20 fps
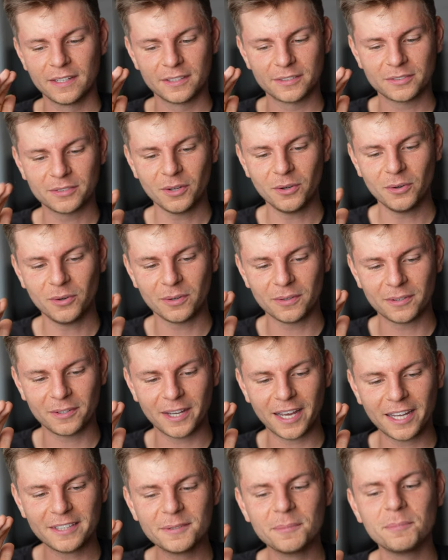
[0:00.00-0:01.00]
So,
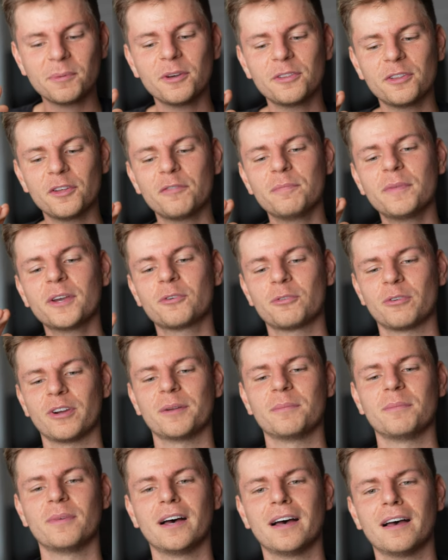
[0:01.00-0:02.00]
at the birthday of my
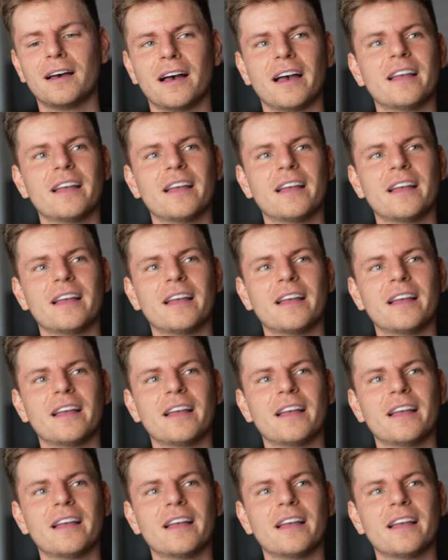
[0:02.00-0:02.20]
grandma,